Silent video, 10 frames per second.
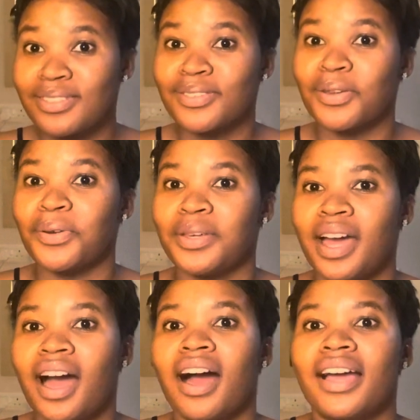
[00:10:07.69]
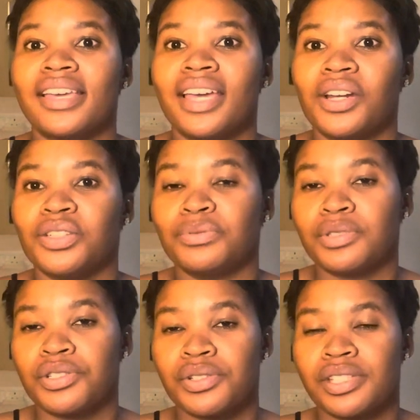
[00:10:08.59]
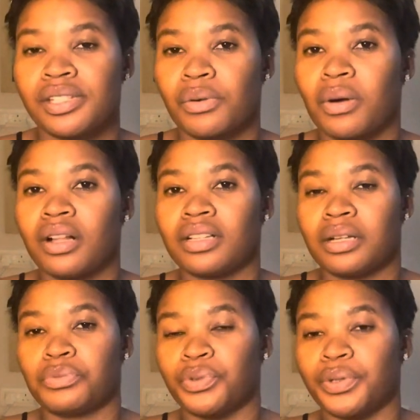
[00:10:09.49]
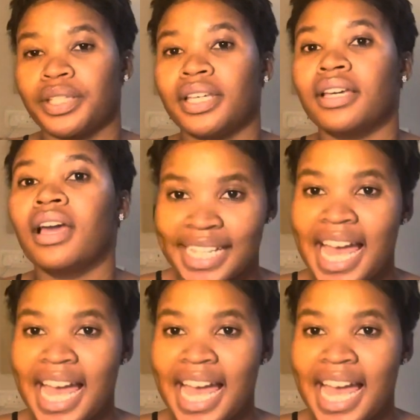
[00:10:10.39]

So yeah, I cannot be shooting while I'm working.